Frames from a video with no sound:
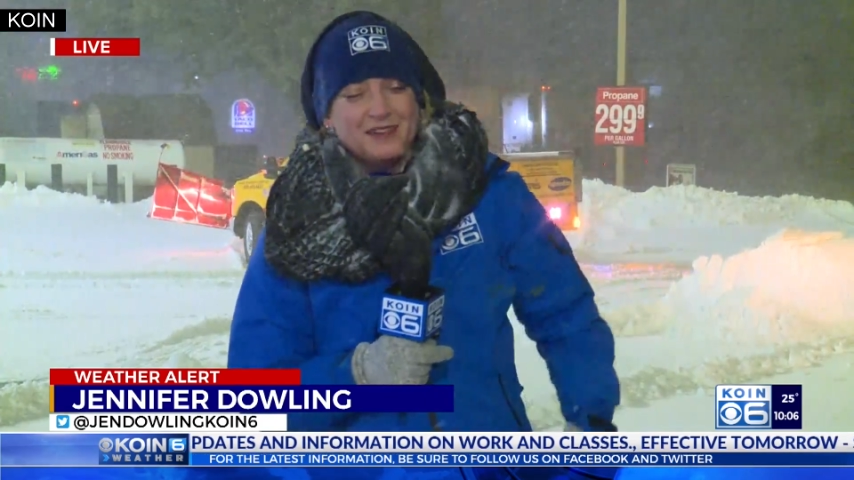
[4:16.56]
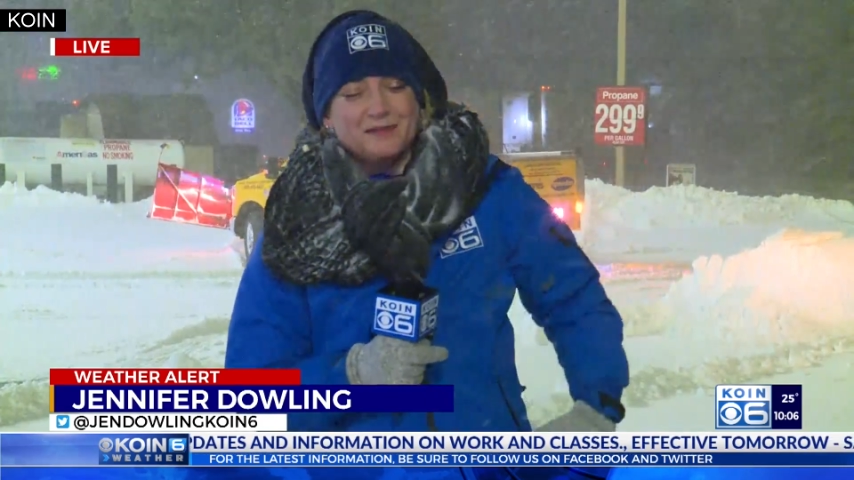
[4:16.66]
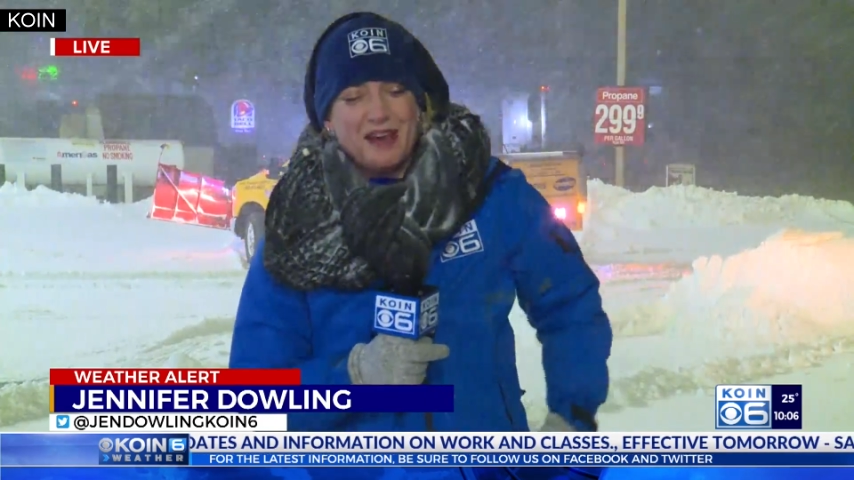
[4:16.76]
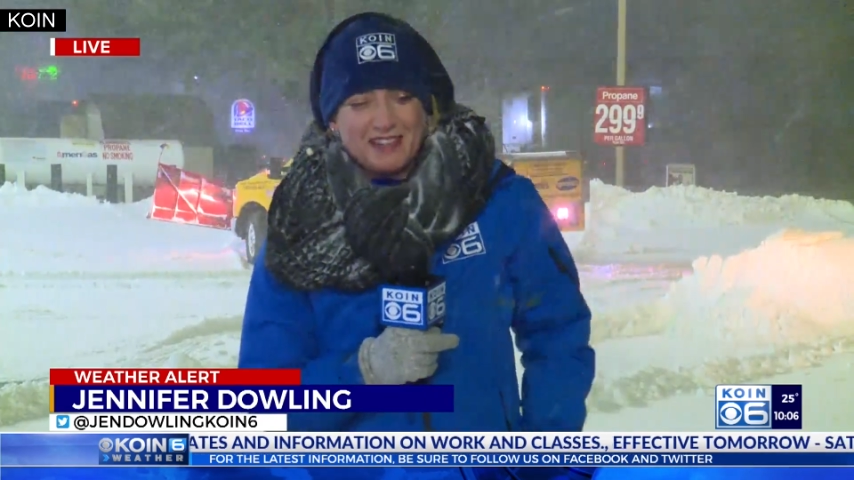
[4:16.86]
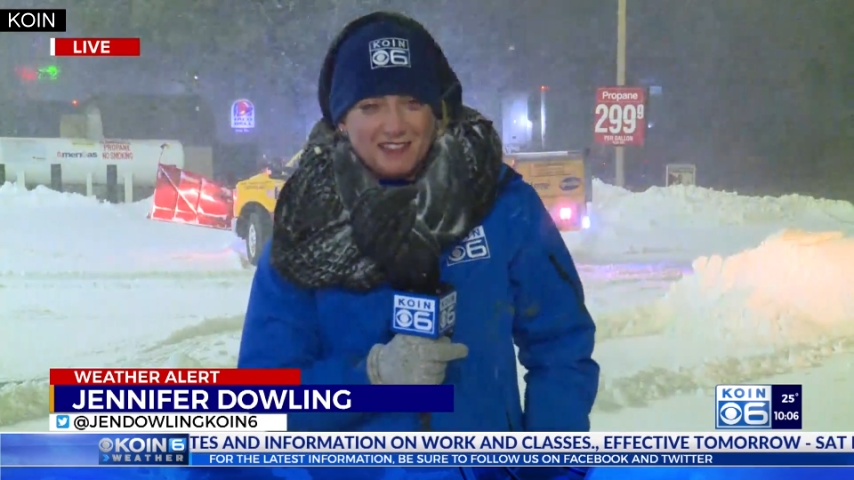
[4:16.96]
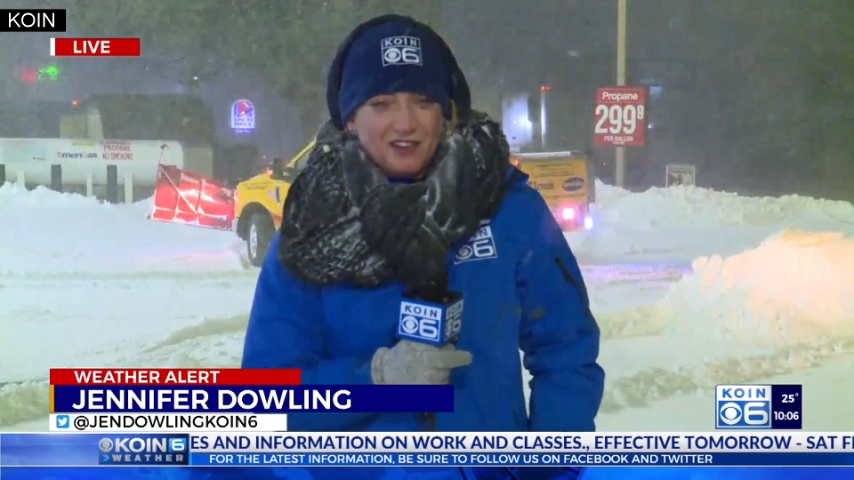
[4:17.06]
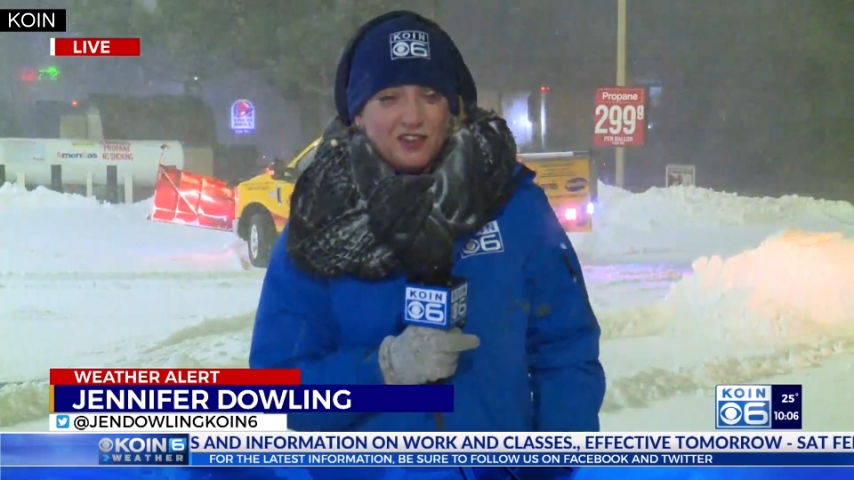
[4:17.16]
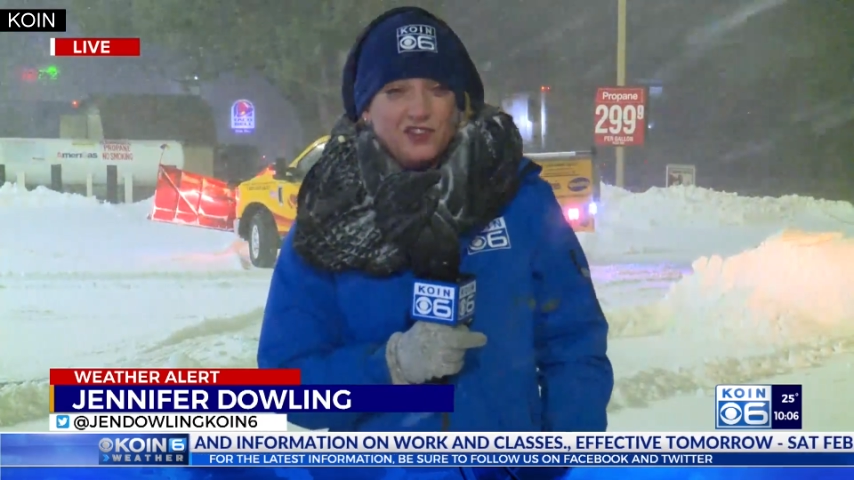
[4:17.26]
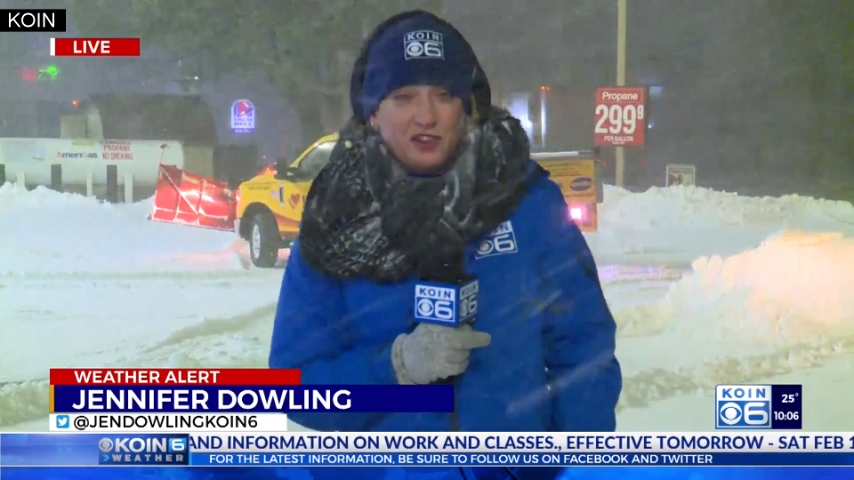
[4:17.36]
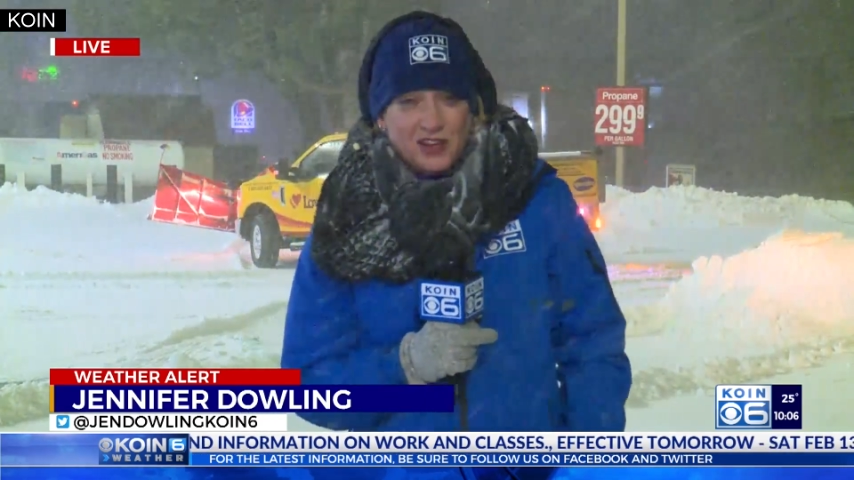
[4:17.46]
Back right. to you in the
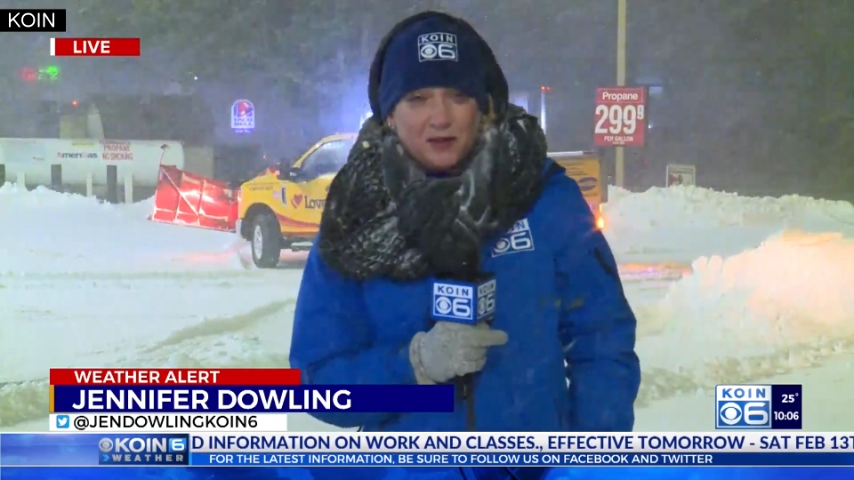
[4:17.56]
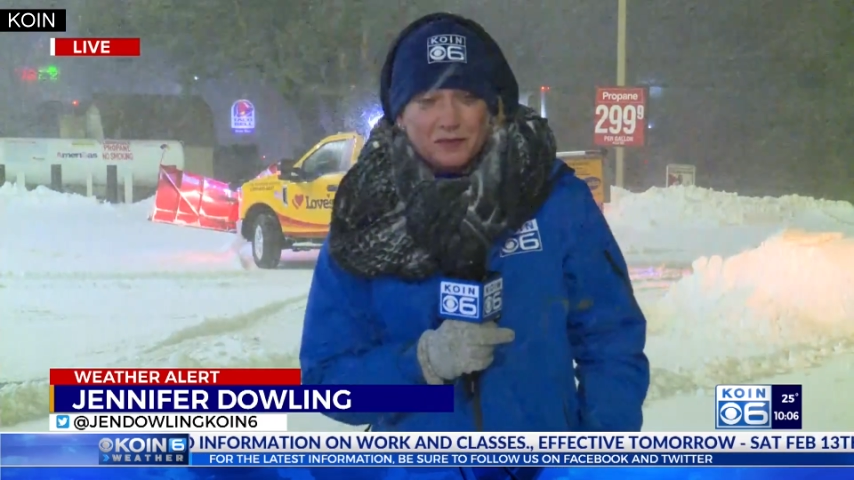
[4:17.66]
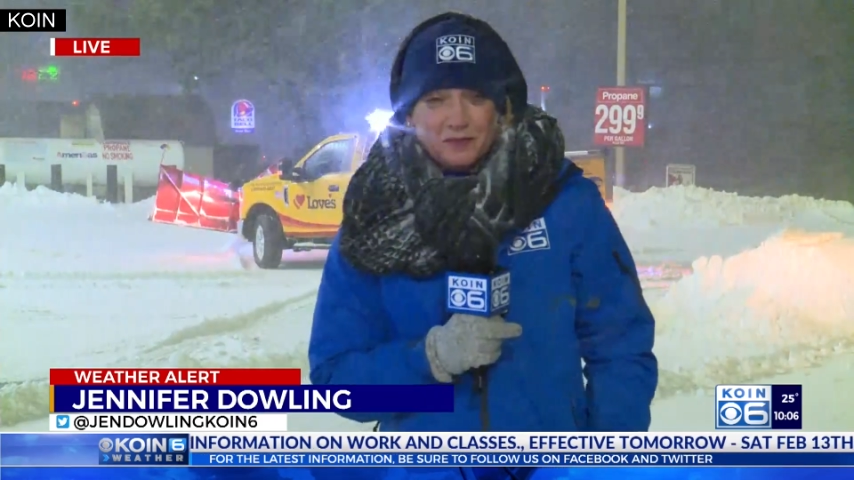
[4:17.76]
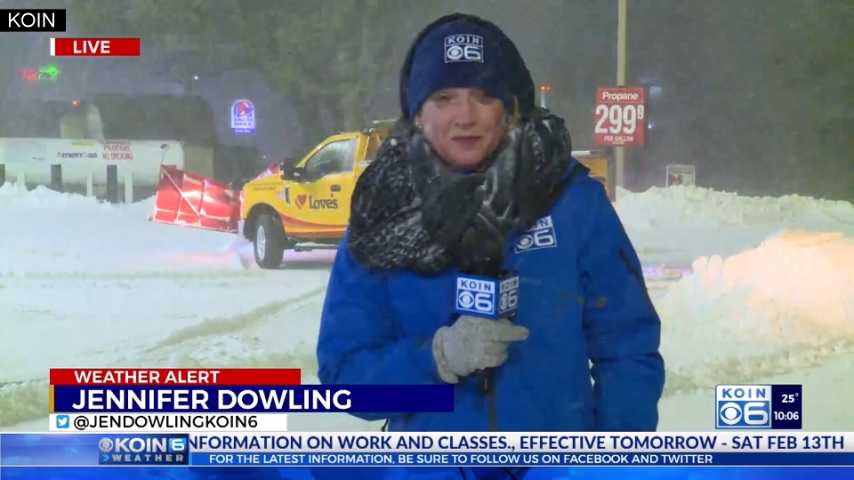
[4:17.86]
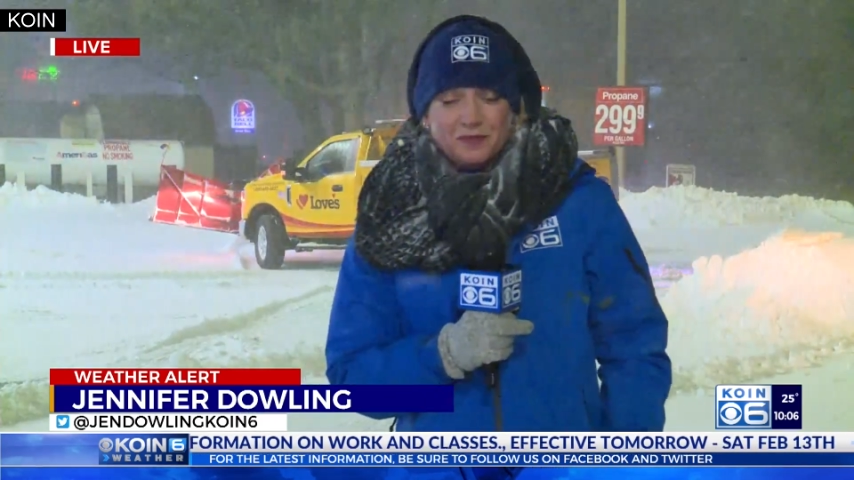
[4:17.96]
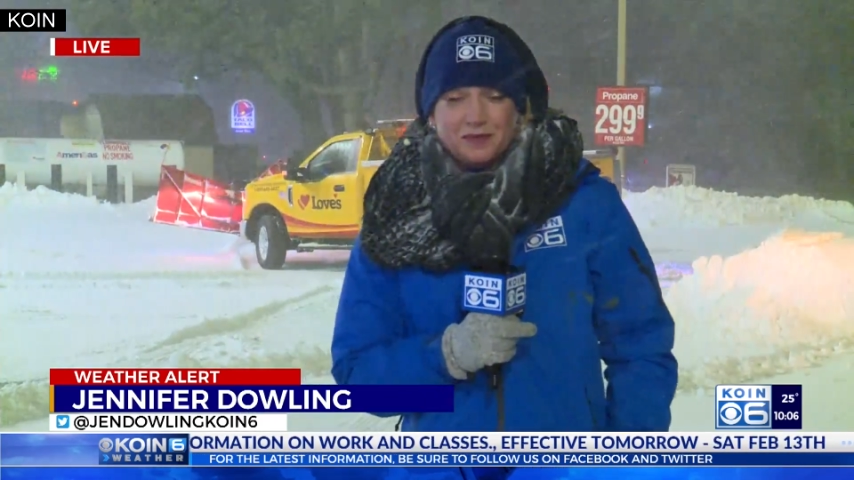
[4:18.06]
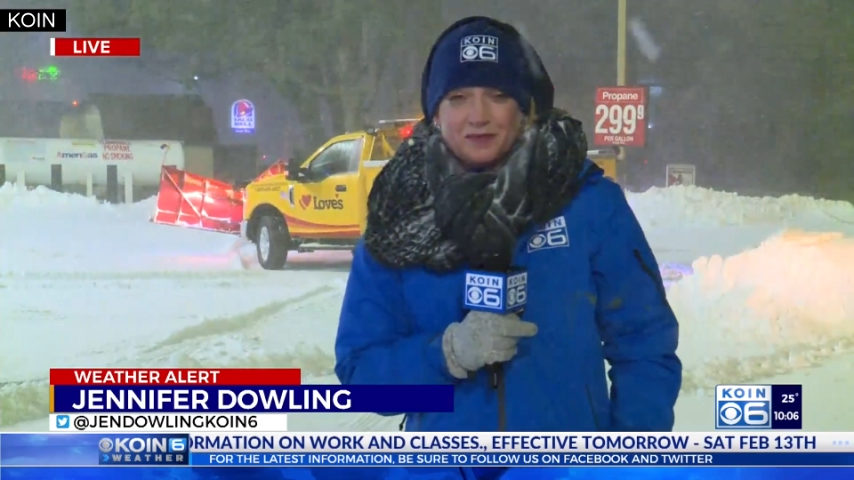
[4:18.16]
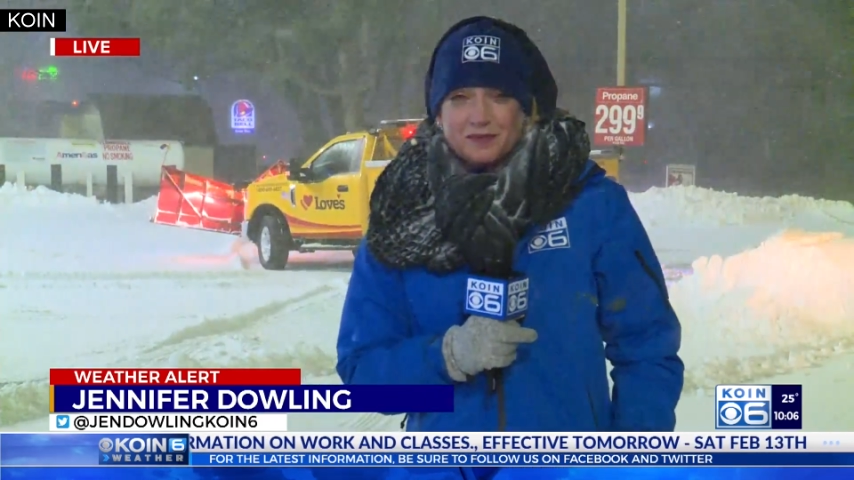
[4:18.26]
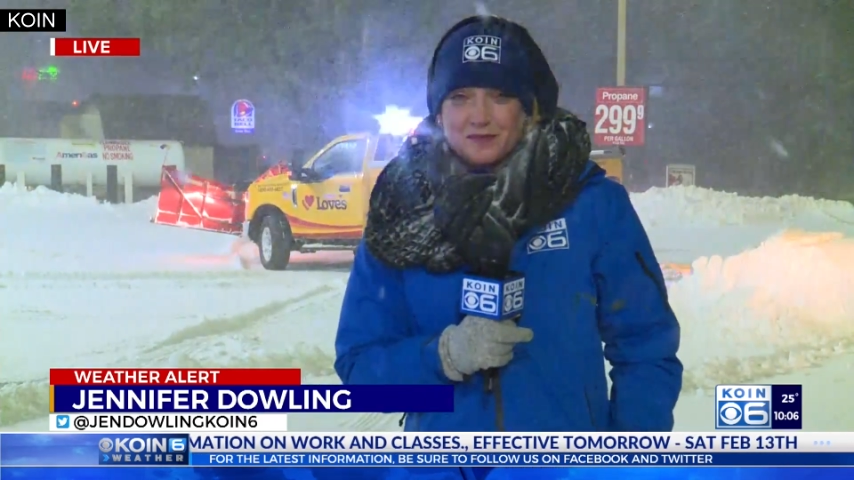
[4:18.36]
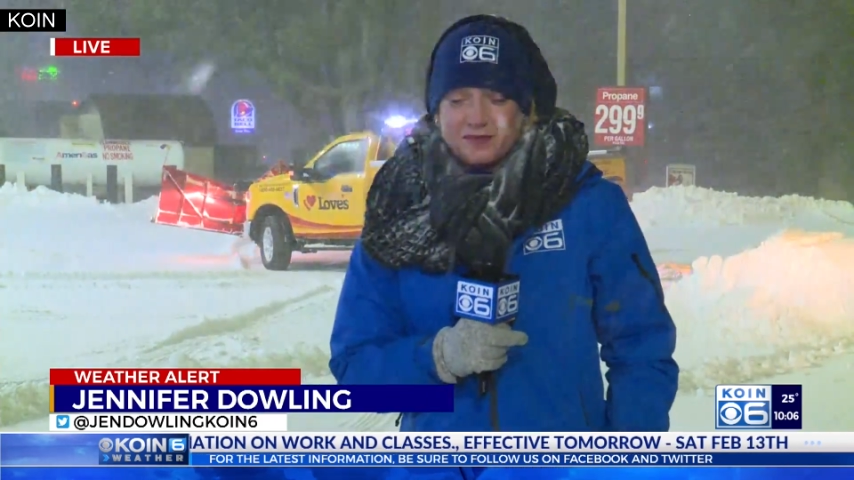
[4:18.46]
studio.
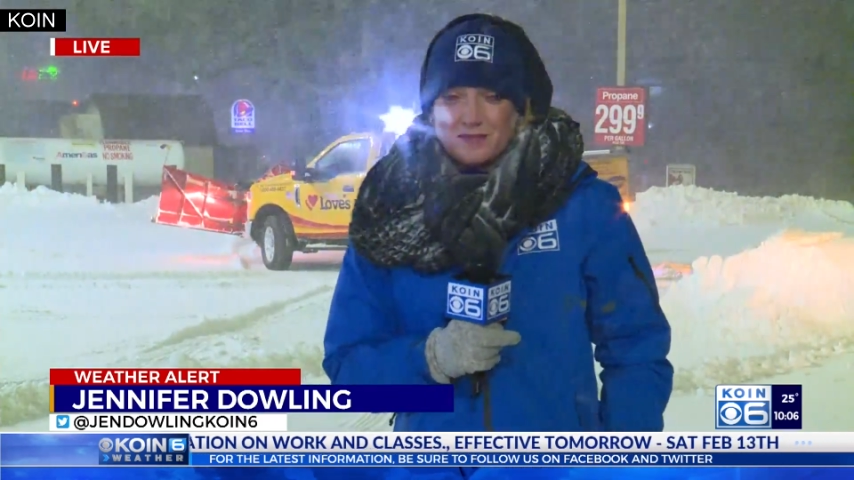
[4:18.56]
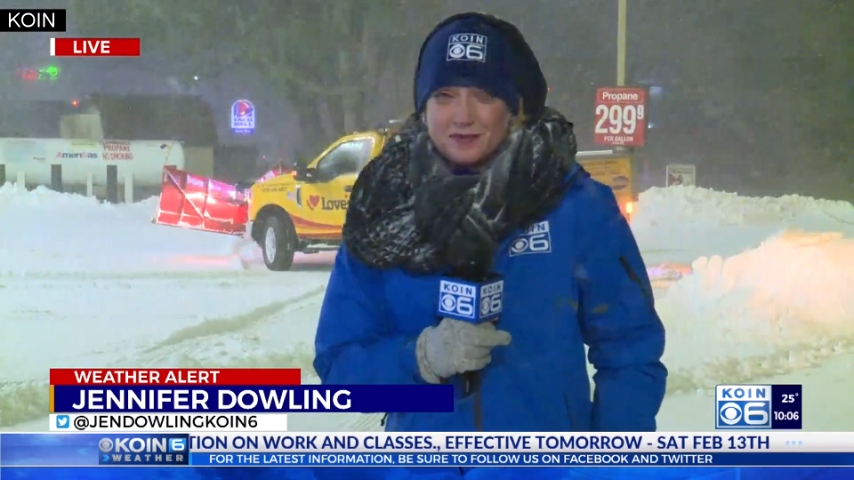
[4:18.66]
Oh.